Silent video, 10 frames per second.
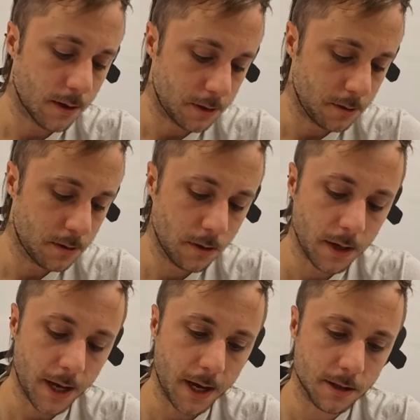You
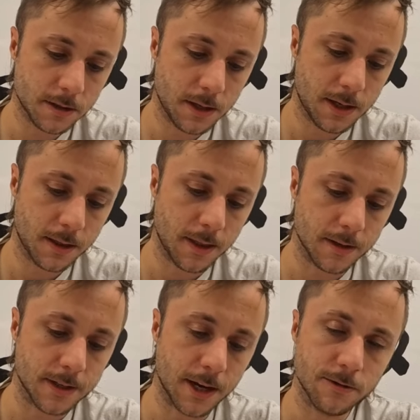could actually get
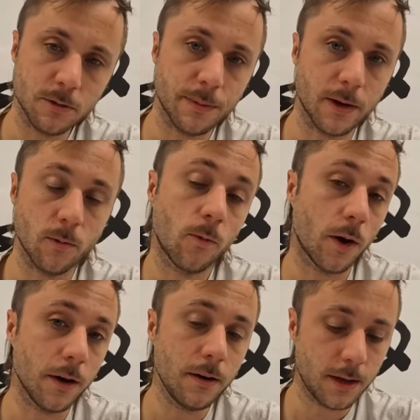that down to about
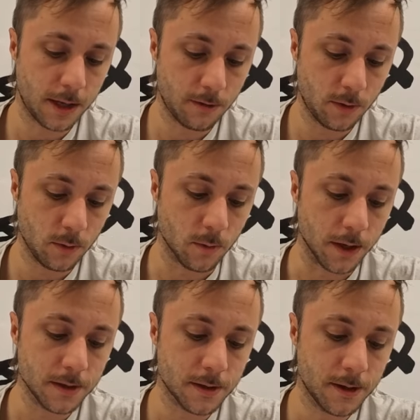1 if you
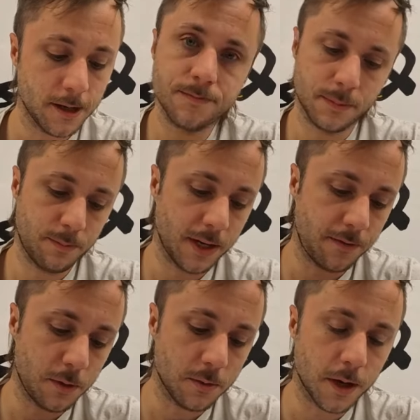want. But
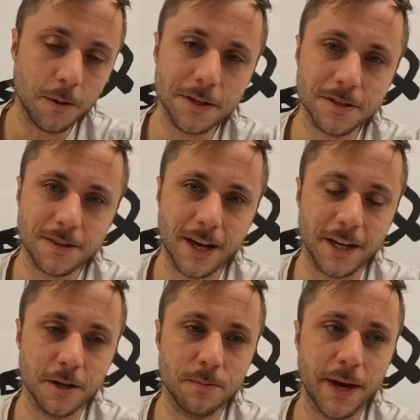if you notice that
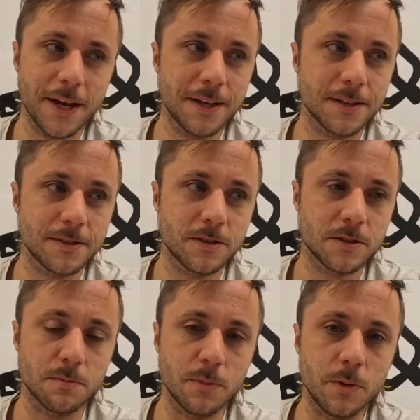your bike is
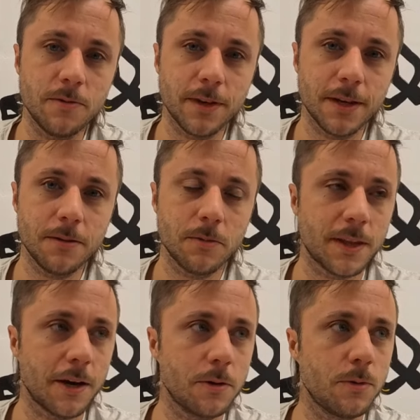just moving
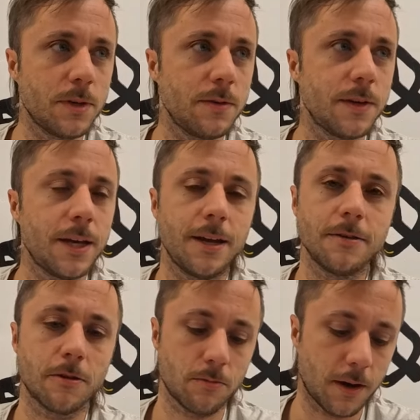without you even hitting
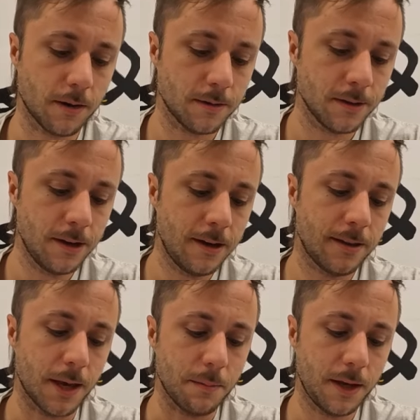the throttle,
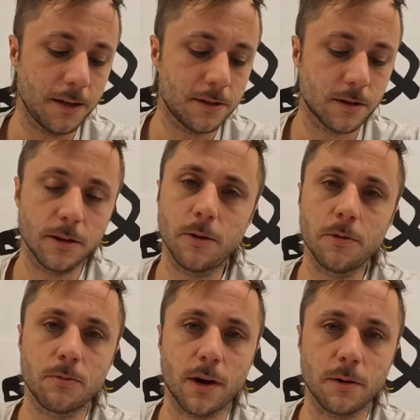that means your low
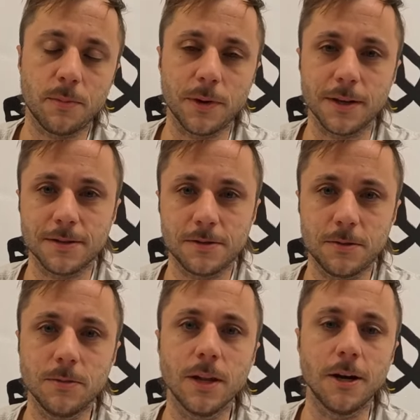throttle point is
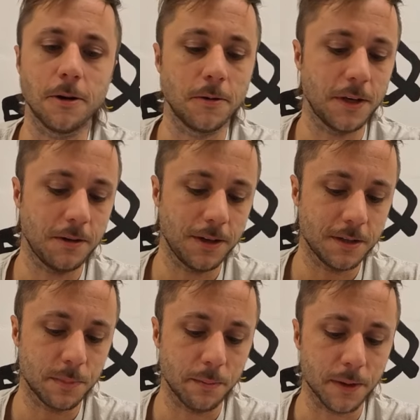too low and you need
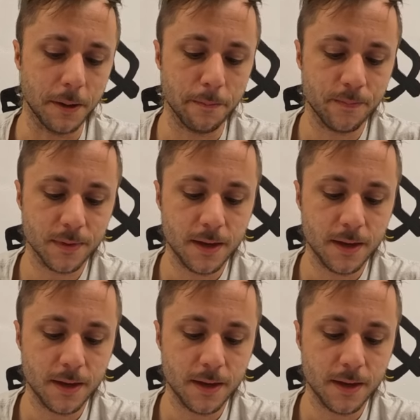to bump it up.